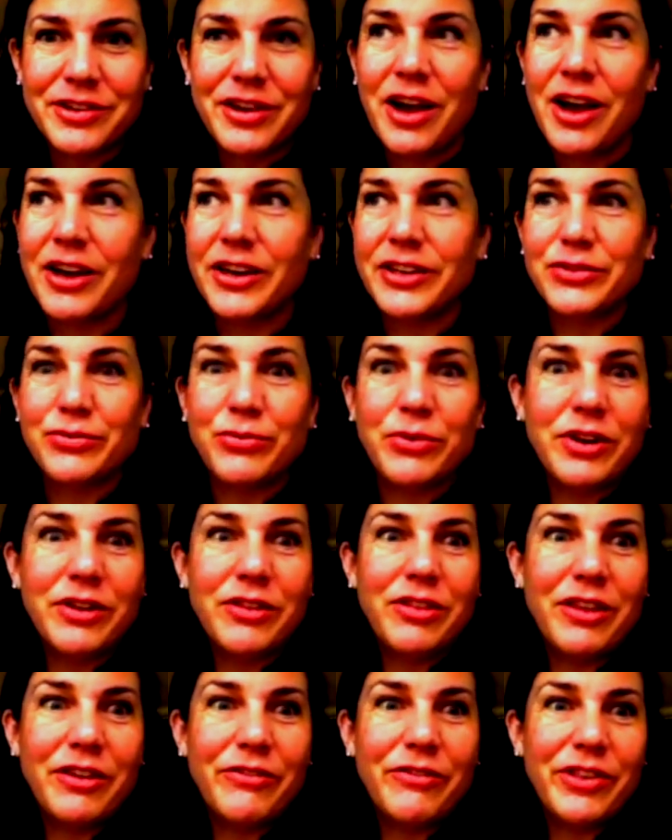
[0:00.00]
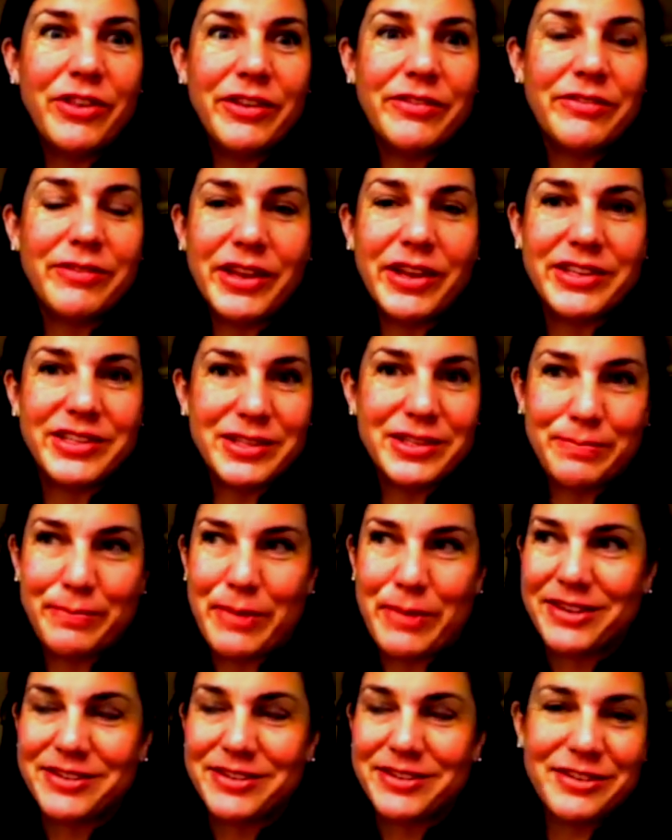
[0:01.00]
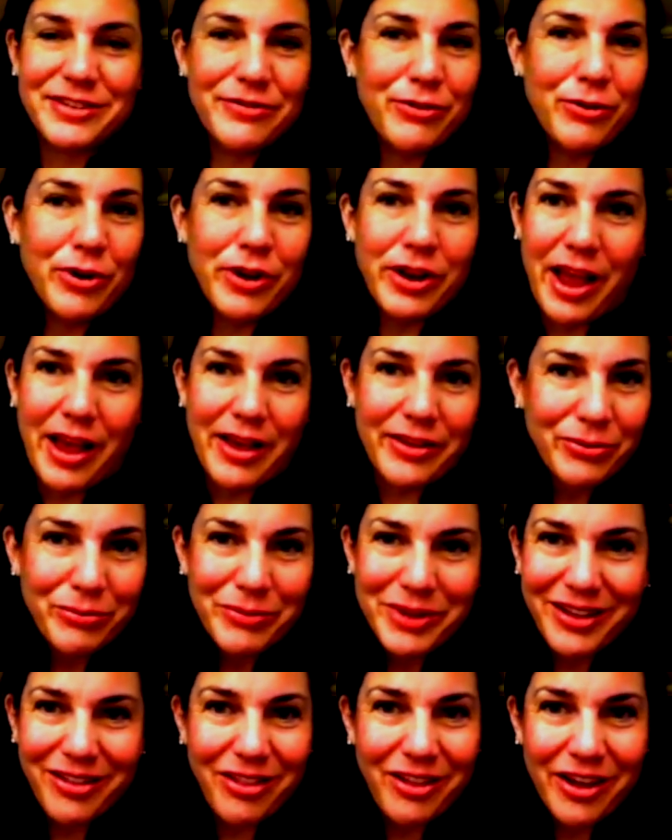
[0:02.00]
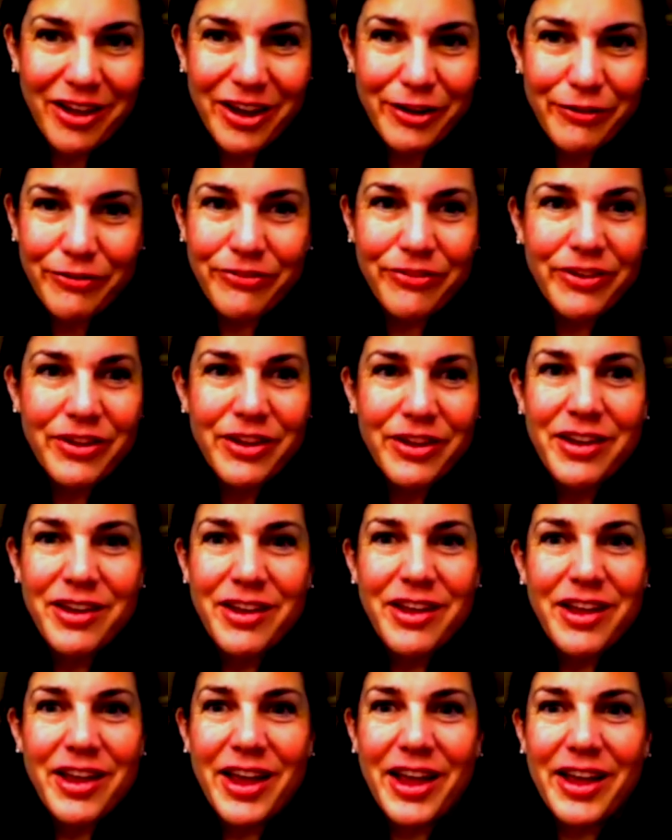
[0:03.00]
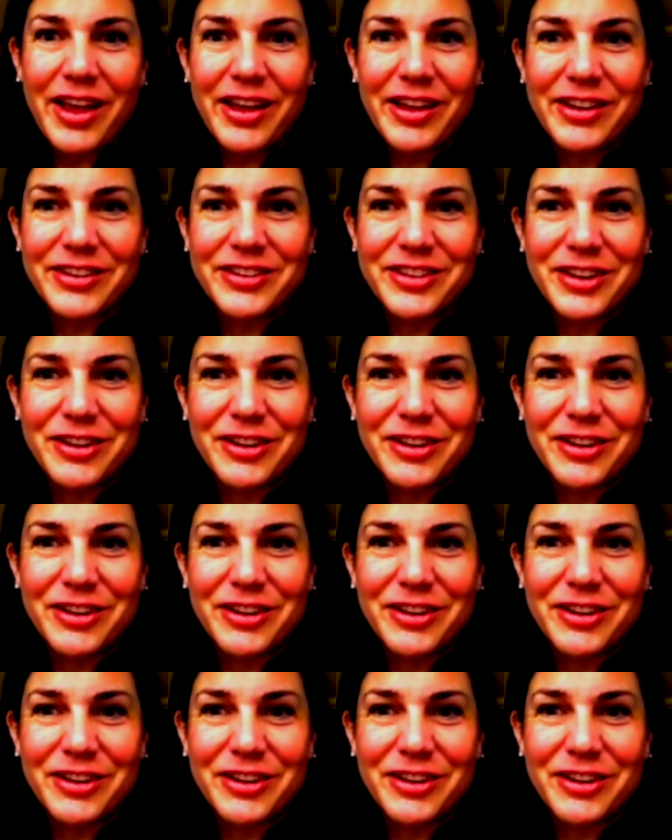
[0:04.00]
I just want to live this expansive, orgasmic life. And,